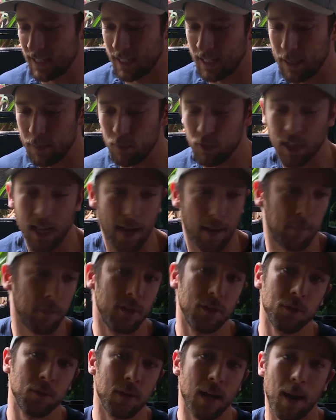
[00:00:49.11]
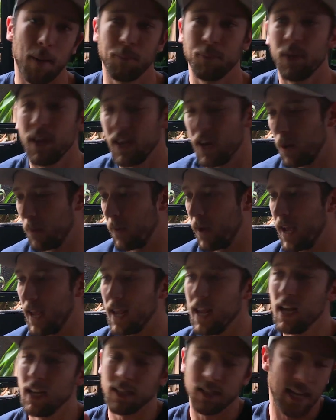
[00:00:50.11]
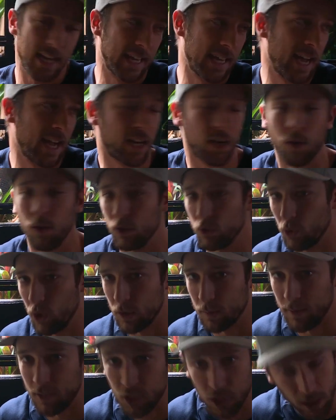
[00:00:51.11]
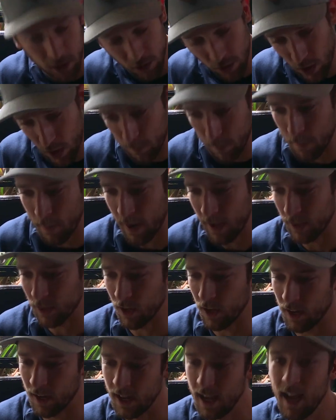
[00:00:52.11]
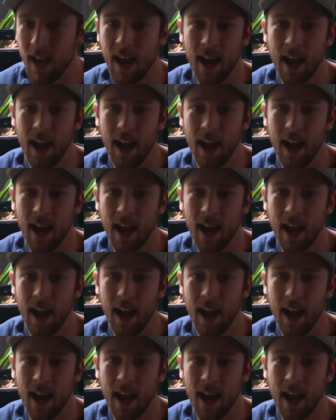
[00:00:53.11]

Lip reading: I keep saying I'm going to do an update on my day gecko as well as my jungle carpet python.